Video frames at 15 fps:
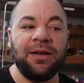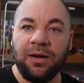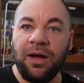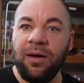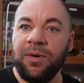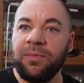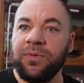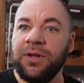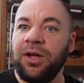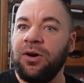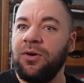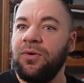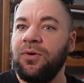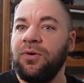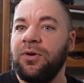Comment
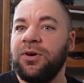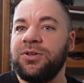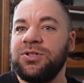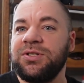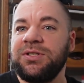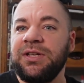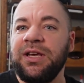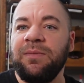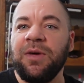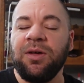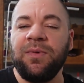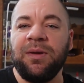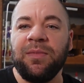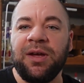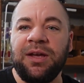below or just email
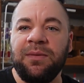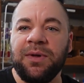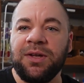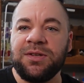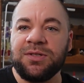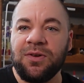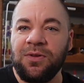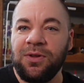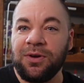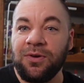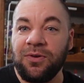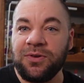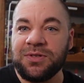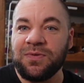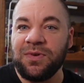me. My email is
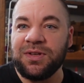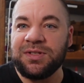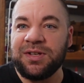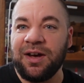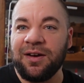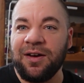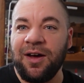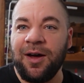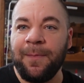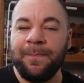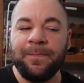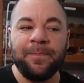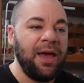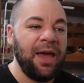cole@colesquilts.com.